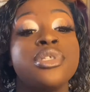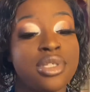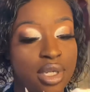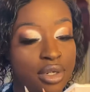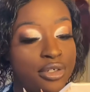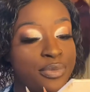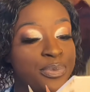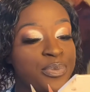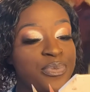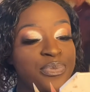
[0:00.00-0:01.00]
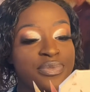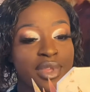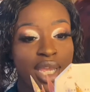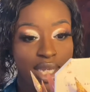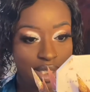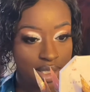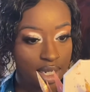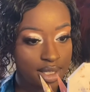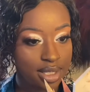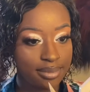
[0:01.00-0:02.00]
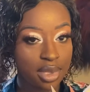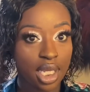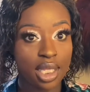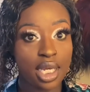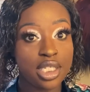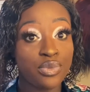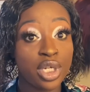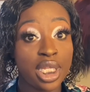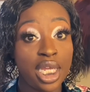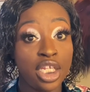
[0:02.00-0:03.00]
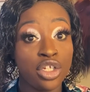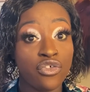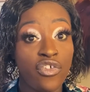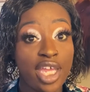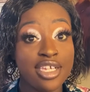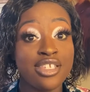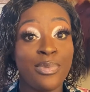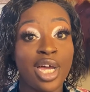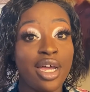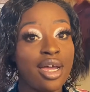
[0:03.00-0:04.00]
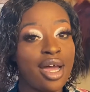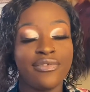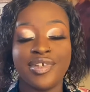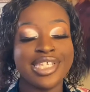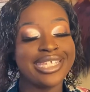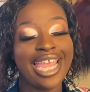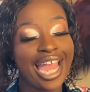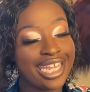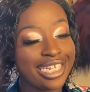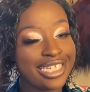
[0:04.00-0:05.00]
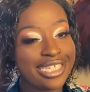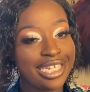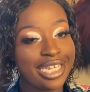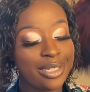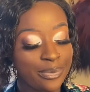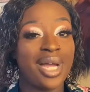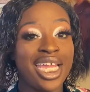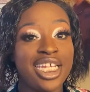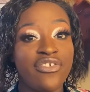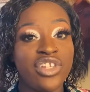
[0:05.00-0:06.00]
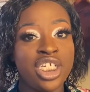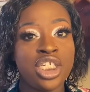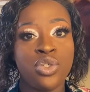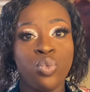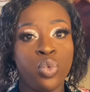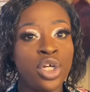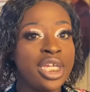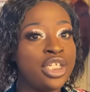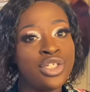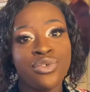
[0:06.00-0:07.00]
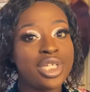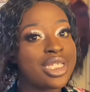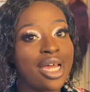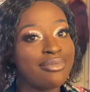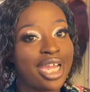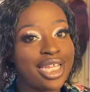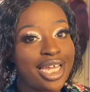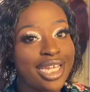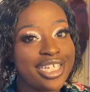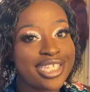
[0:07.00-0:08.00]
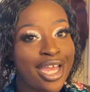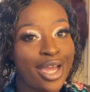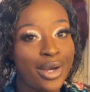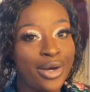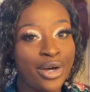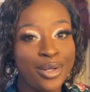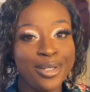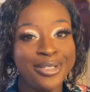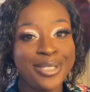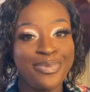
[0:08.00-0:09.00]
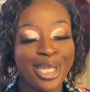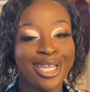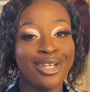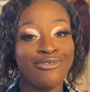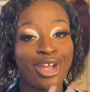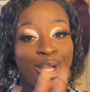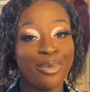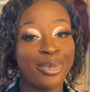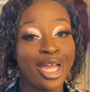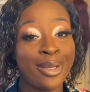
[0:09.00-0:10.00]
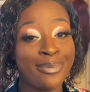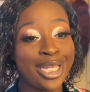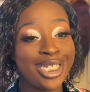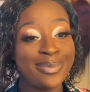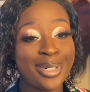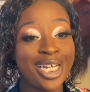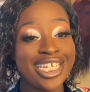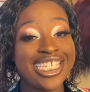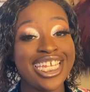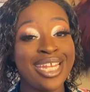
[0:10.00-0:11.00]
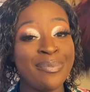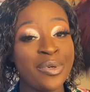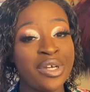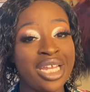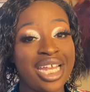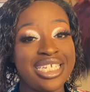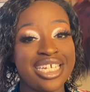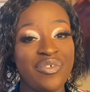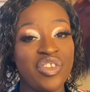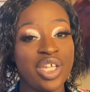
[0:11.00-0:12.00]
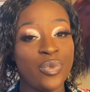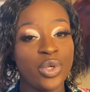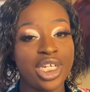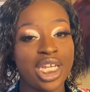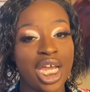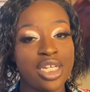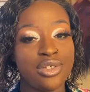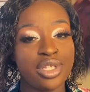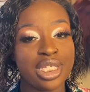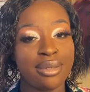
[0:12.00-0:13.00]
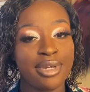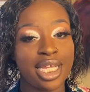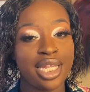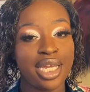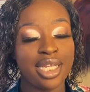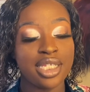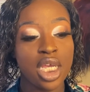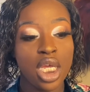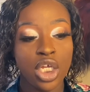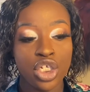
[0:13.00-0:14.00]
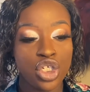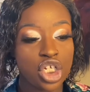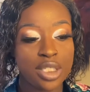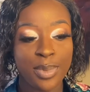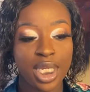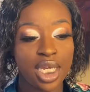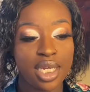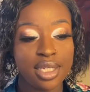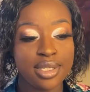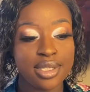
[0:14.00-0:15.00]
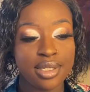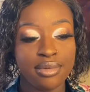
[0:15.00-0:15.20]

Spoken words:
So it's not something that's really in your face, but obviously I can see it. I definitely wouldn't do this on my clients at all. Speaking from a makeup artist standpoint, I definitely would not do this on my clients, just because